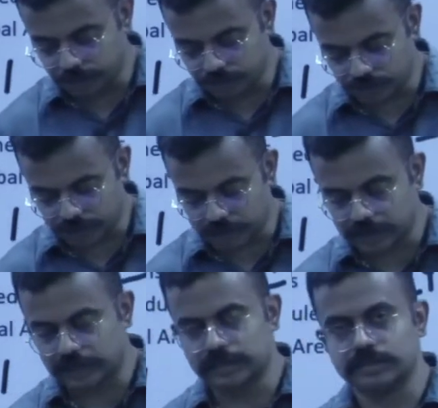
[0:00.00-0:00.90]
future,
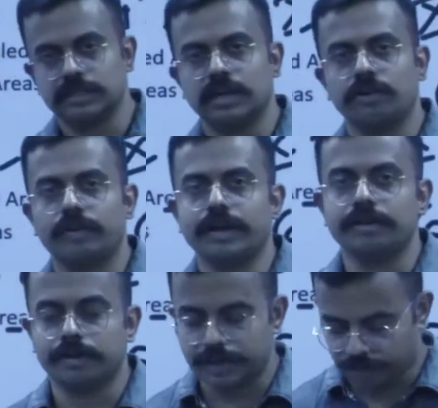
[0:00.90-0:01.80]
that is
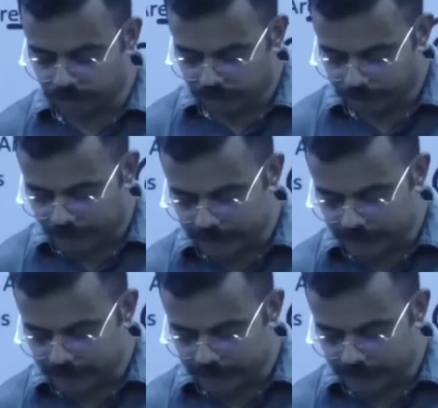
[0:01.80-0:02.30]
2022